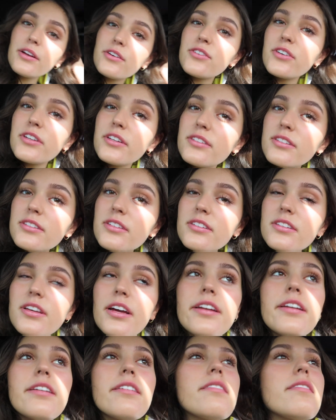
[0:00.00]
crease because
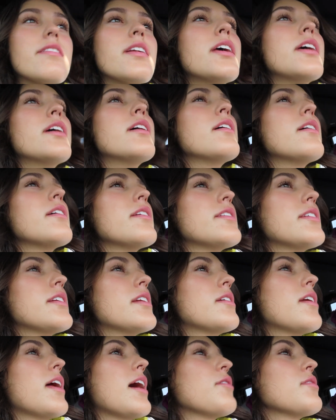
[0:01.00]
I
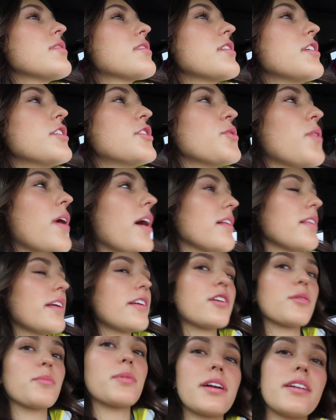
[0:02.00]
was gonna do
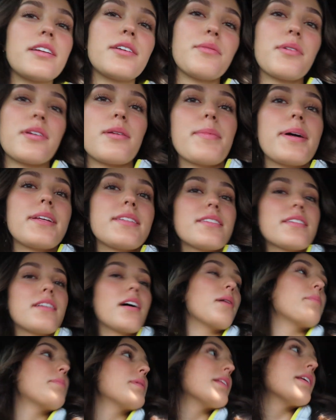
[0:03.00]
eyeliner, but I didn't want to mess it
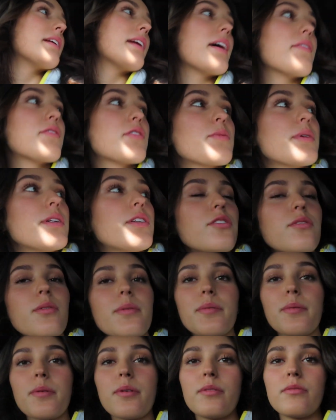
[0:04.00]
up and then have to redo
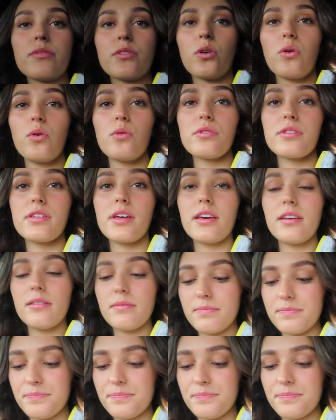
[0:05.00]
the whole thing.